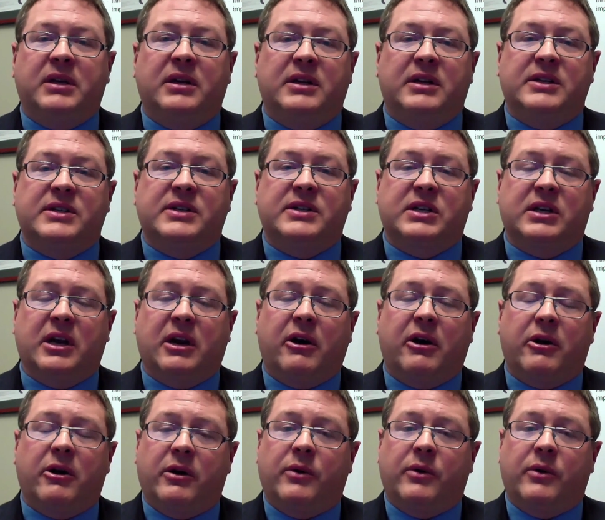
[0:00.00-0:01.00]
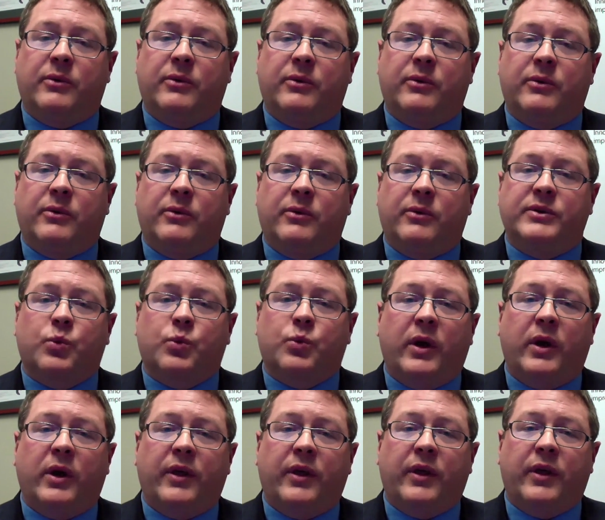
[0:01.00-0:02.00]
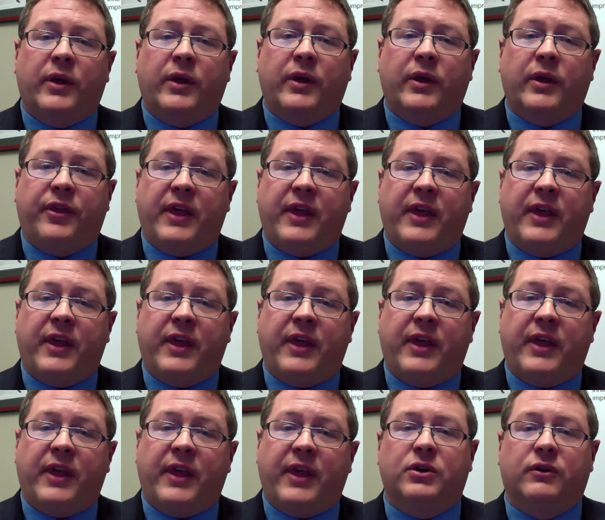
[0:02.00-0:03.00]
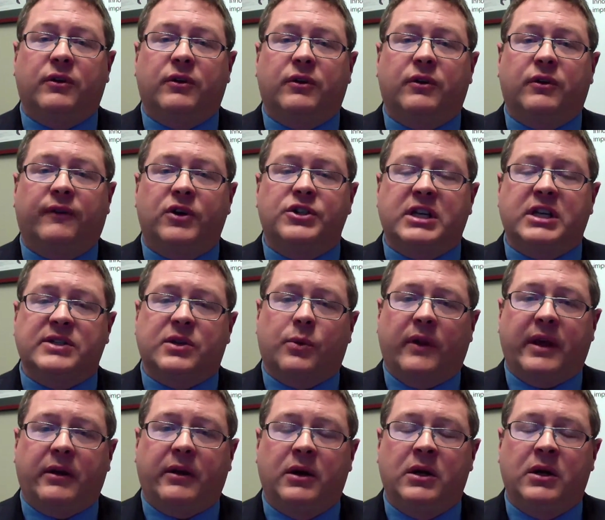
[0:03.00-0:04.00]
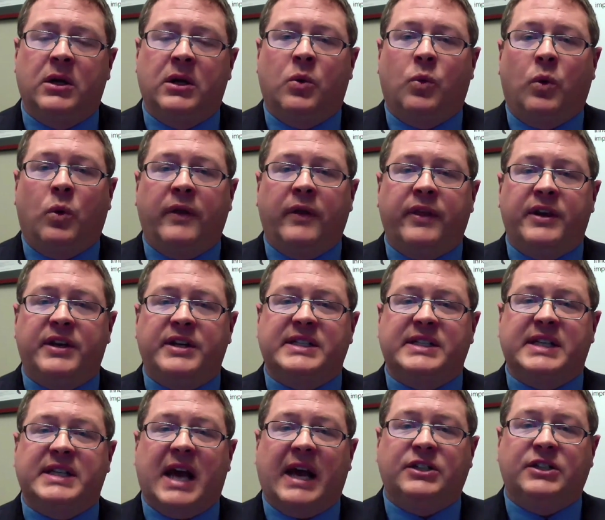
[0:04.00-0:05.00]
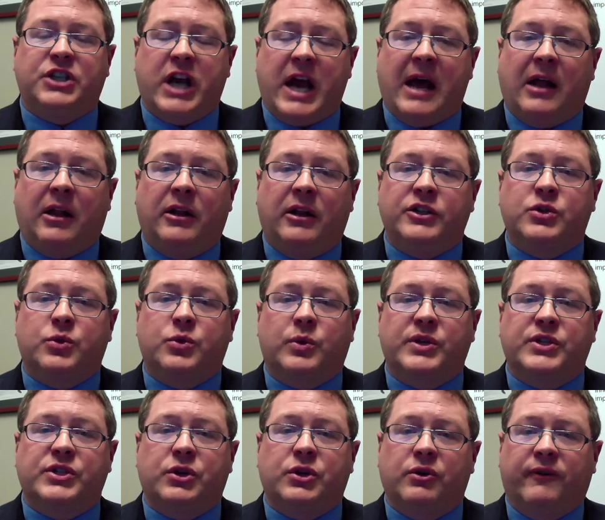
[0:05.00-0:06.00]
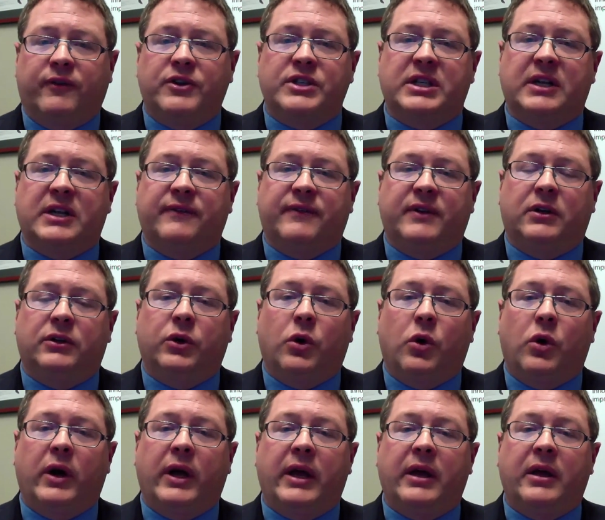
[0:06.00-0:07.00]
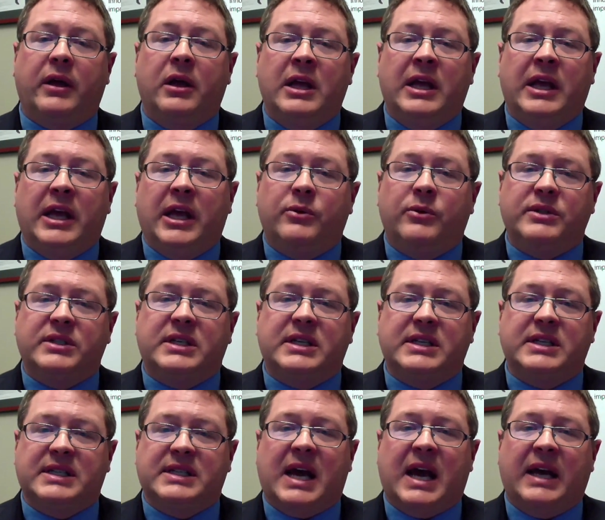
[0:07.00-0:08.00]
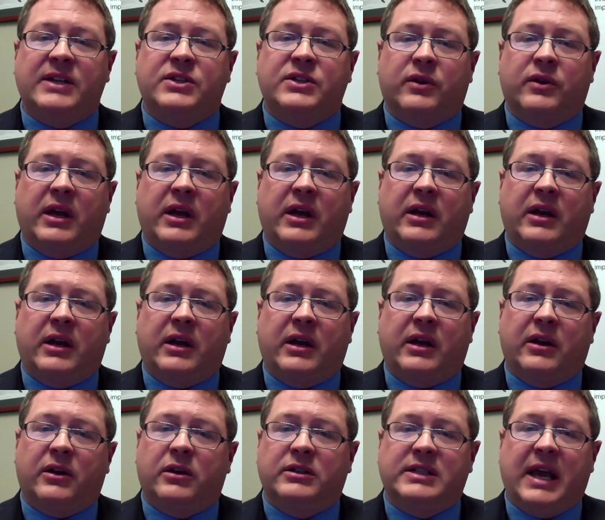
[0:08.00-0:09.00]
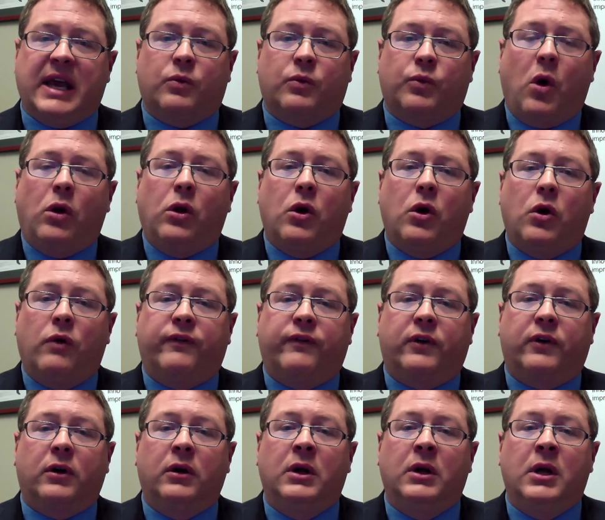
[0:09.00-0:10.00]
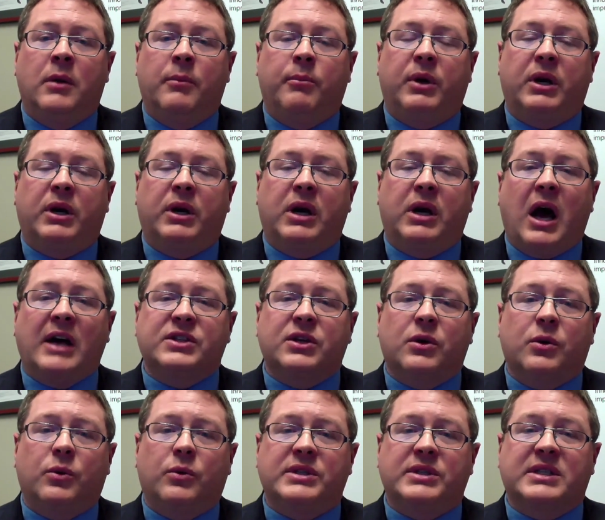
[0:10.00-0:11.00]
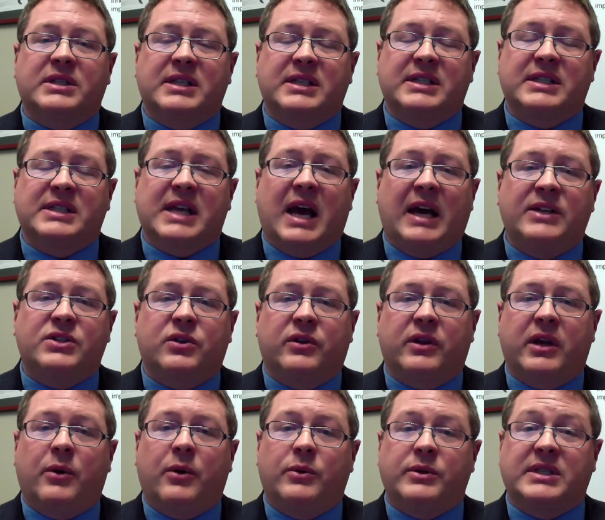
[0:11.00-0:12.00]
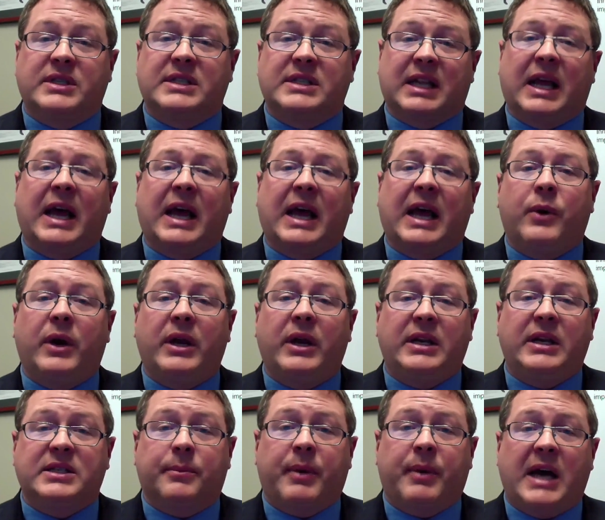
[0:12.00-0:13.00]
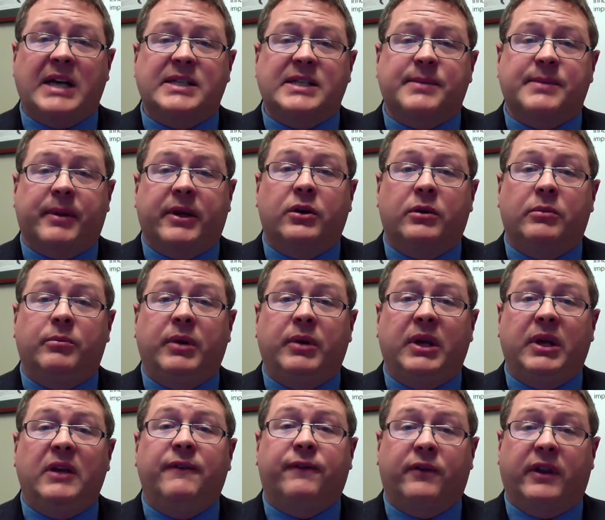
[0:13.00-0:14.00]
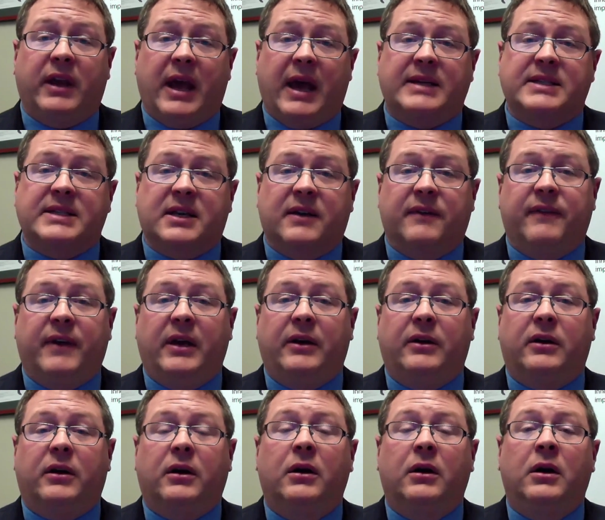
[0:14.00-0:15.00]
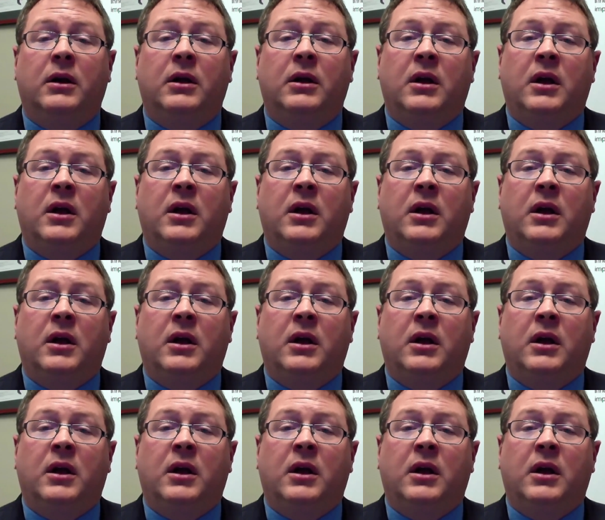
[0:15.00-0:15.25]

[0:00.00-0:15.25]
in a scenario and it was, was with actual various different universities. The one that won the design challenge was University of Illinois. It was designed so that it could take rollover but also was designed so that was as lightweight as it possibly could be for the excavator.